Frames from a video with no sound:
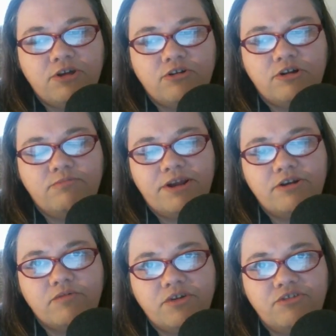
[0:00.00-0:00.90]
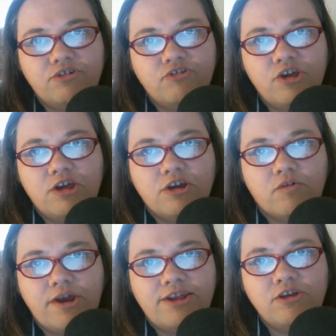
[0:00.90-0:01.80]
your competitor research,
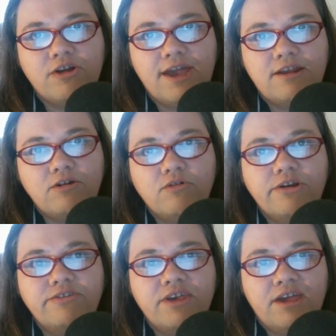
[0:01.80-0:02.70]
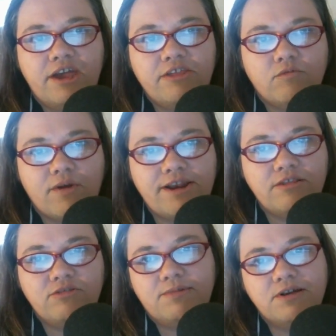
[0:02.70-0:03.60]
creating your categories, and then writing
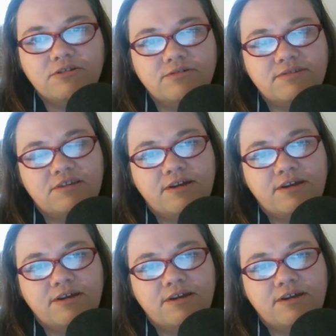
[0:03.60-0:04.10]
those blog post